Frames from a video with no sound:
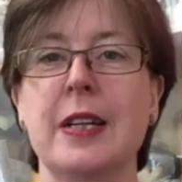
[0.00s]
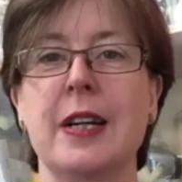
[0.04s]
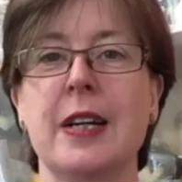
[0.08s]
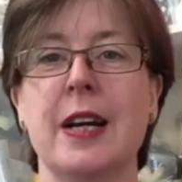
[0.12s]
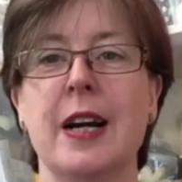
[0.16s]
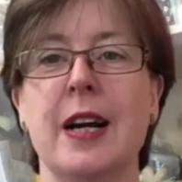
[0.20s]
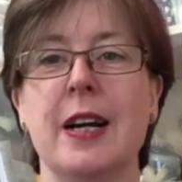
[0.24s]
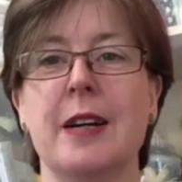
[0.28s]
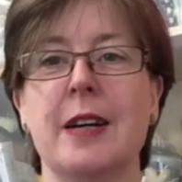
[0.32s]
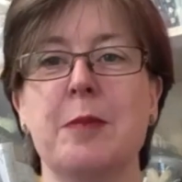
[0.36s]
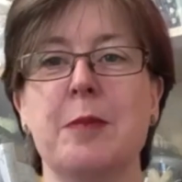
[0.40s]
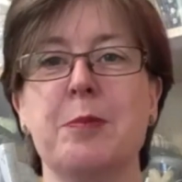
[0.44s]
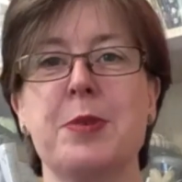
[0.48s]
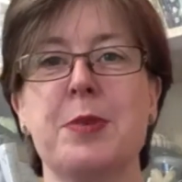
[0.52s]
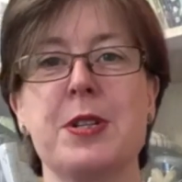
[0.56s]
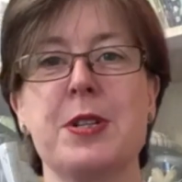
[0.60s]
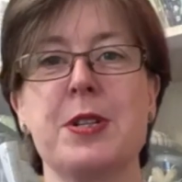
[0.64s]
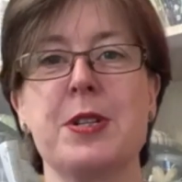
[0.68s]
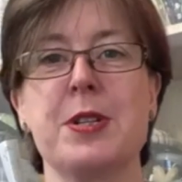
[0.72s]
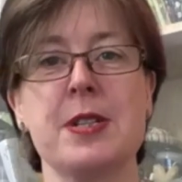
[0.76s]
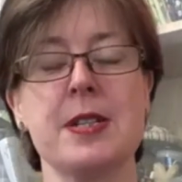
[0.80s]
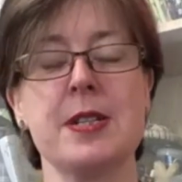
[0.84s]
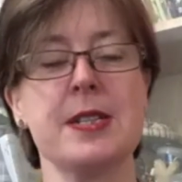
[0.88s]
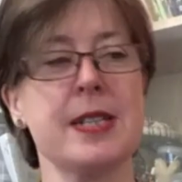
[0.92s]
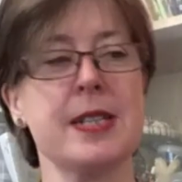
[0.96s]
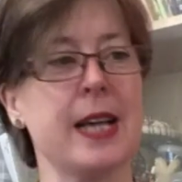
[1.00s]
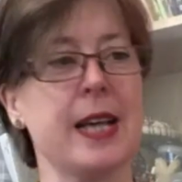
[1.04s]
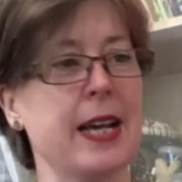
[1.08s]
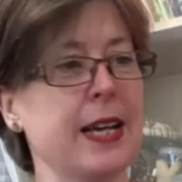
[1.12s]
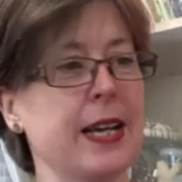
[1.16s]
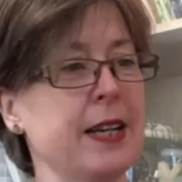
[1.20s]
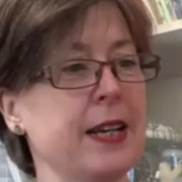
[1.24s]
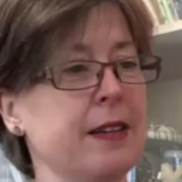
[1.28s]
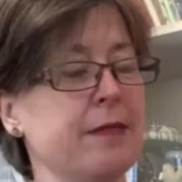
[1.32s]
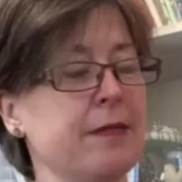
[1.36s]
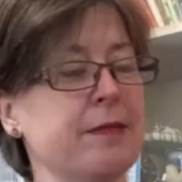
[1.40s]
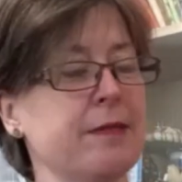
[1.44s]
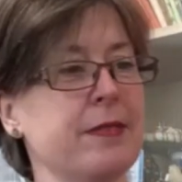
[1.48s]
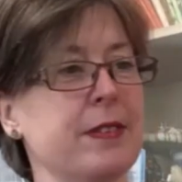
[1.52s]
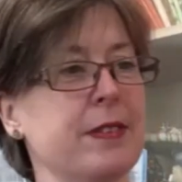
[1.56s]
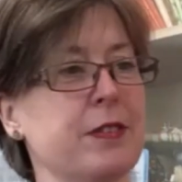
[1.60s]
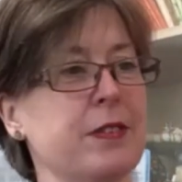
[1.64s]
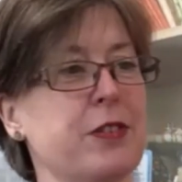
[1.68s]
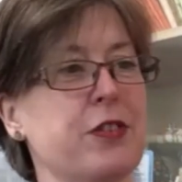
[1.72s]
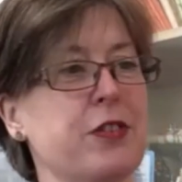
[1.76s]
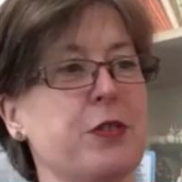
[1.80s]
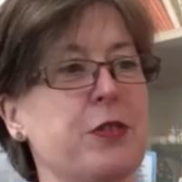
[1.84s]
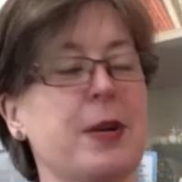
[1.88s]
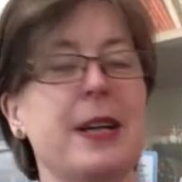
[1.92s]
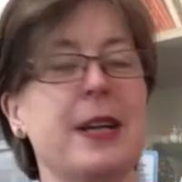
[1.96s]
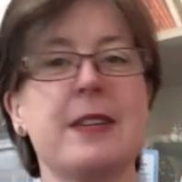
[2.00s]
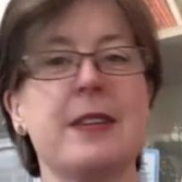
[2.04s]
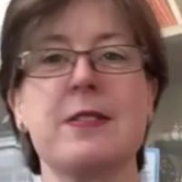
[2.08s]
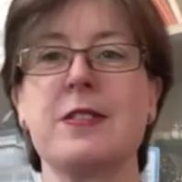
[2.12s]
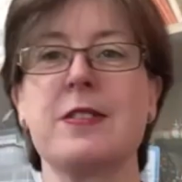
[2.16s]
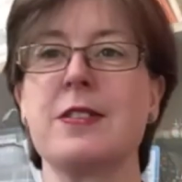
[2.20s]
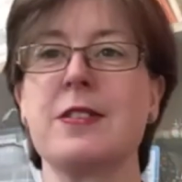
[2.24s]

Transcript: But as a day, throughout